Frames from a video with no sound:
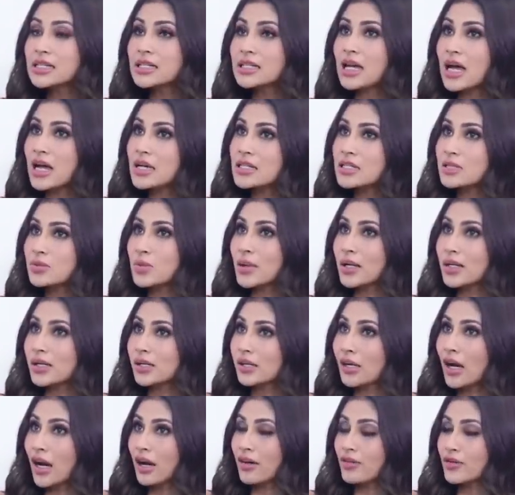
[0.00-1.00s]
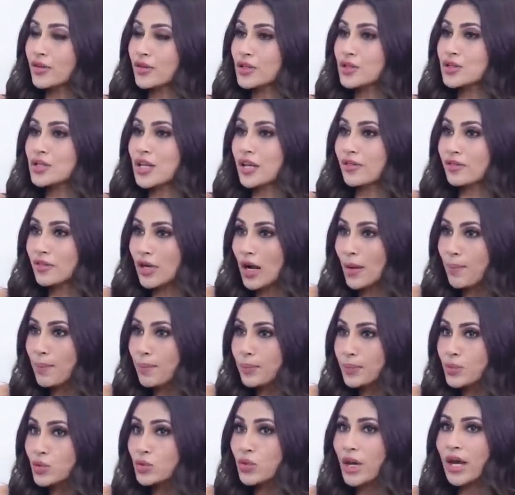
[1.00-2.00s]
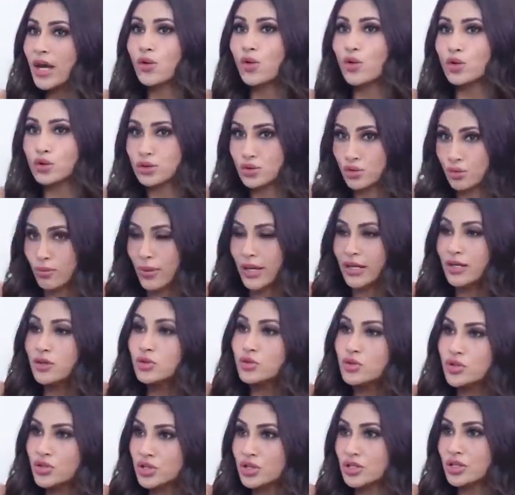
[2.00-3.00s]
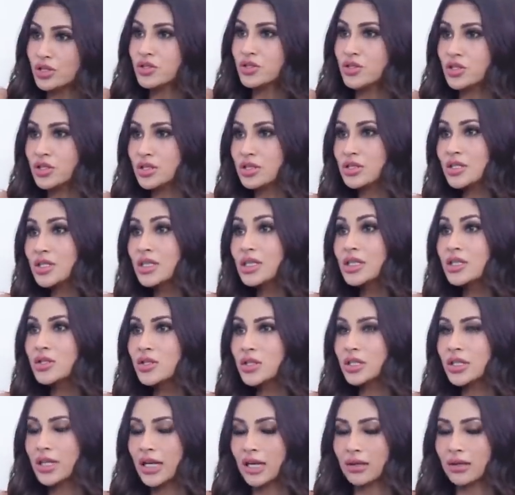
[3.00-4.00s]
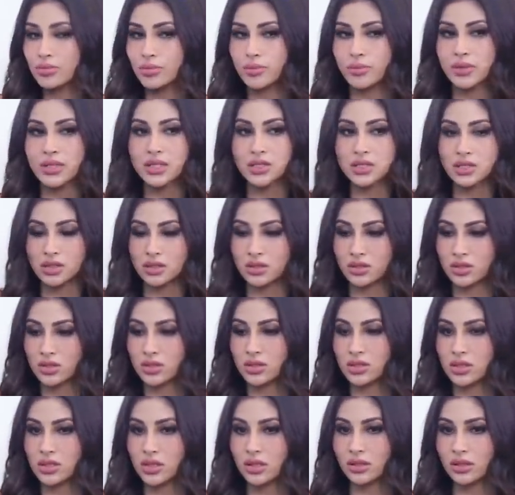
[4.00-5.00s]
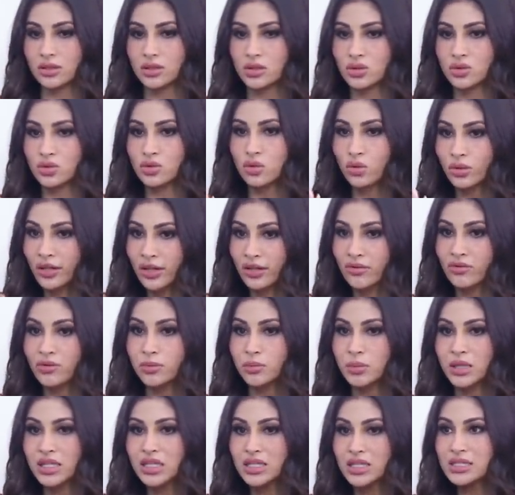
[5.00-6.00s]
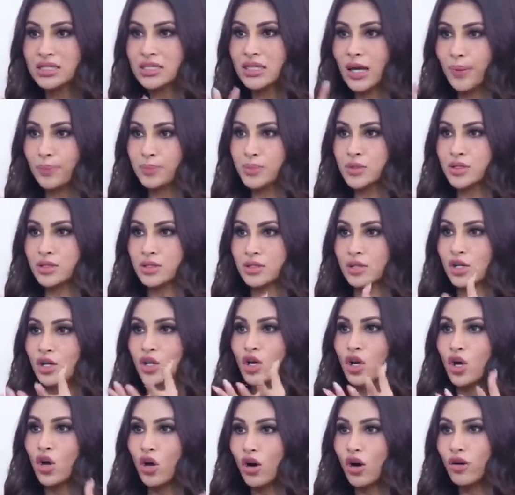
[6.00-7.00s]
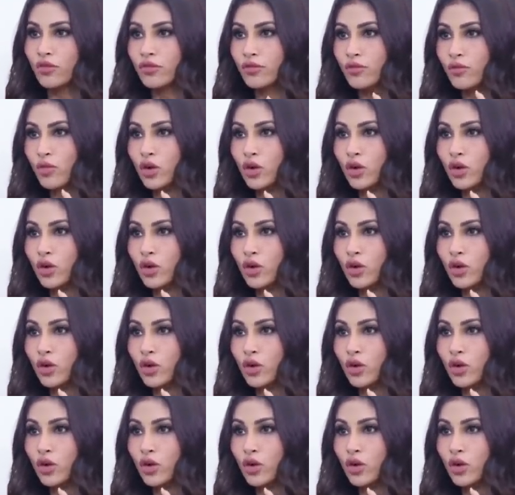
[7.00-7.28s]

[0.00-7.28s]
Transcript: in the last 1.5 years, I've come to, and also my nutritionist, she's really, really helped me. She's given me these cups of